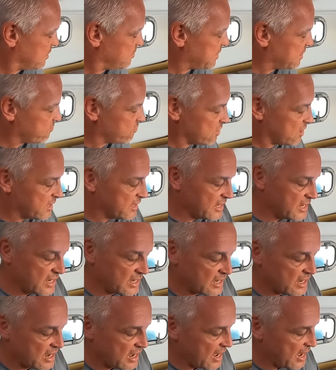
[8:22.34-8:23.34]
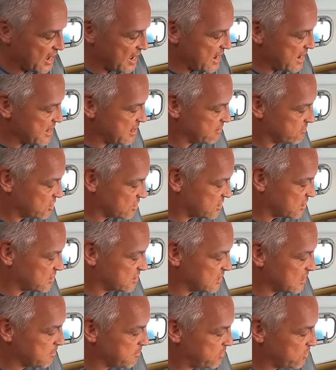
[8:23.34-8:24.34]
to be running just a
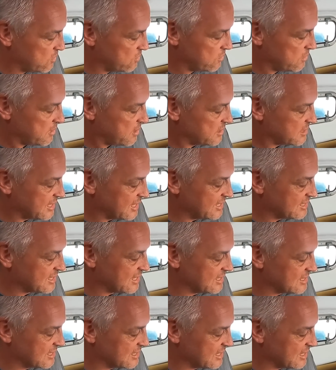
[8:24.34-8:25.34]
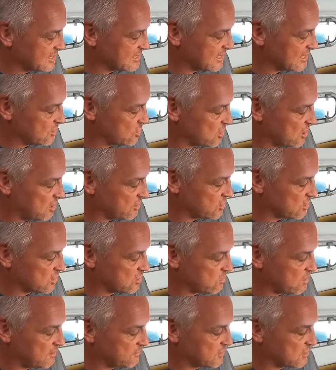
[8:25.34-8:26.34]
simple DC to DC charger,
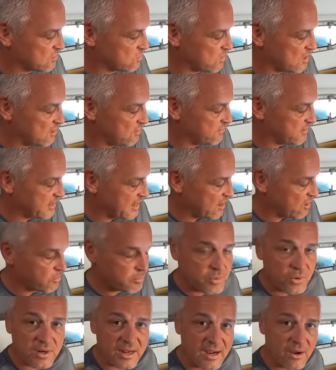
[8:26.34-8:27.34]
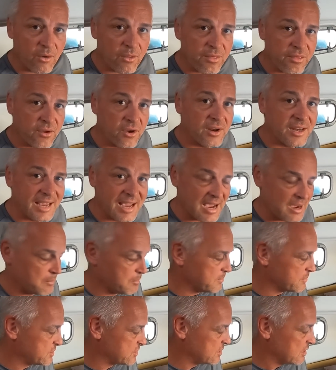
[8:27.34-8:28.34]
12 to 12, and that will put out 30
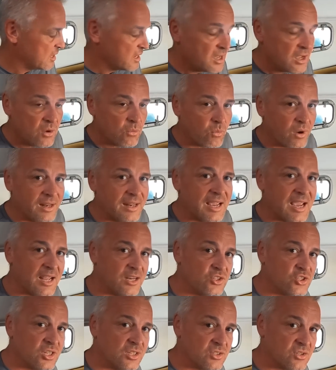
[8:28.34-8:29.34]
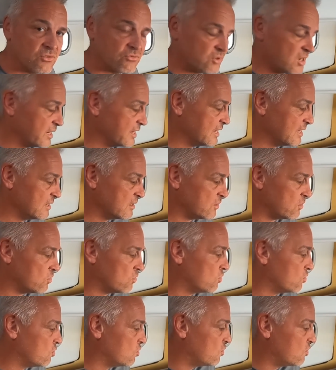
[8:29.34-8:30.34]
amps when the engines are running,
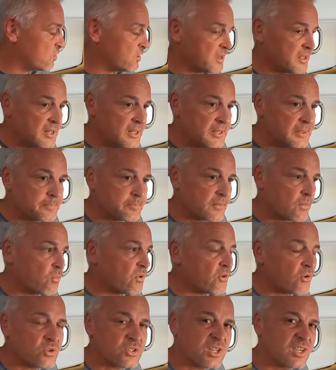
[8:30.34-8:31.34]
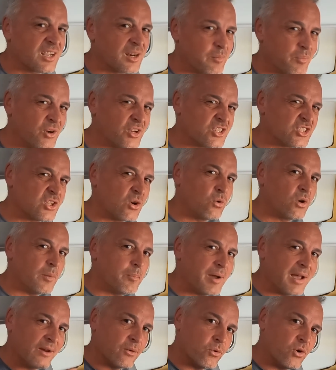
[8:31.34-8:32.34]
or we're also going to put a solar
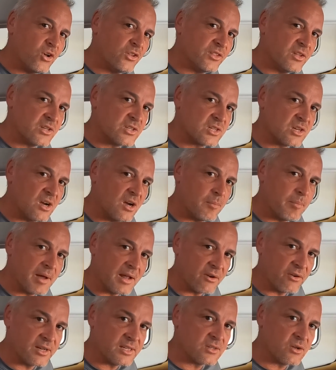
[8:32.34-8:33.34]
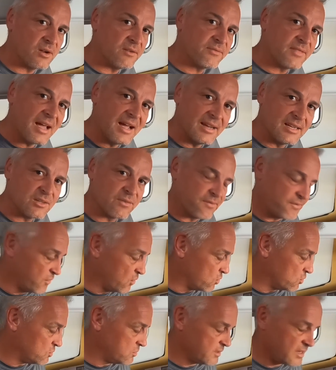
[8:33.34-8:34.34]
panel on the start battery. So if that is
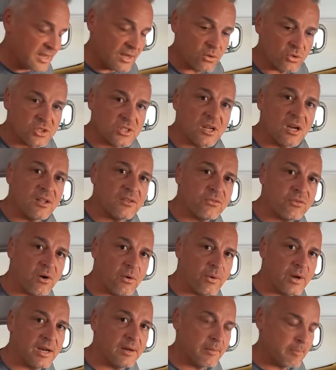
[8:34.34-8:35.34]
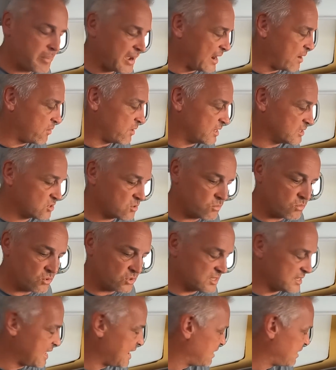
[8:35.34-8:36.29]
full, it will start throwing power towards the